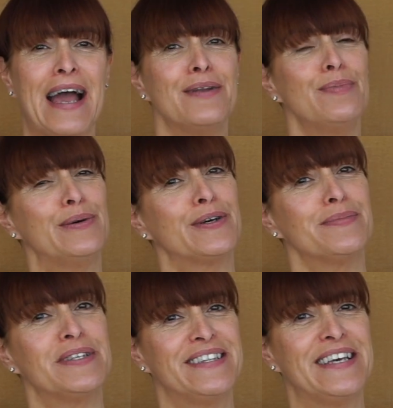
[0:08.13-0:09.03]
and
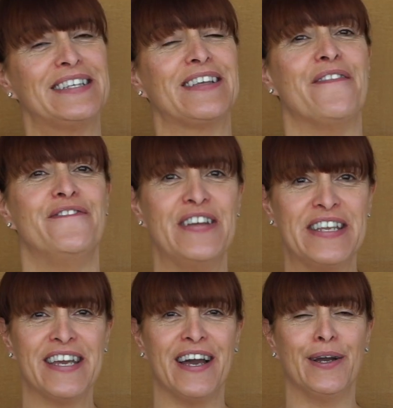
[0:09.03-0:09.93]
welcome to this
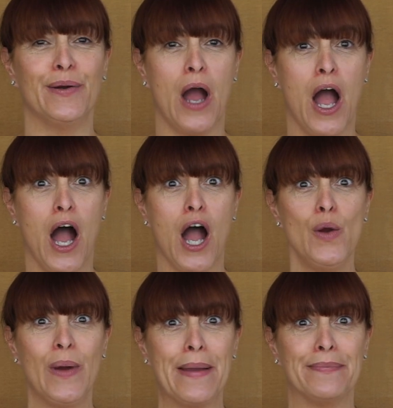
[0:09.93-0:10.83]
video
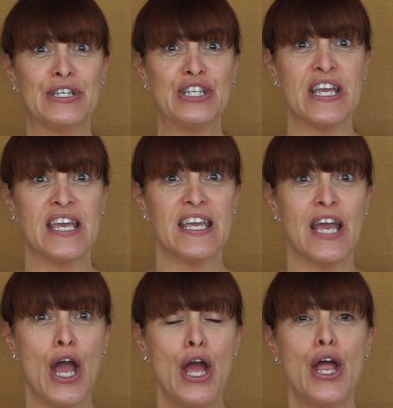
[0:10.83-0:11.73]
OMG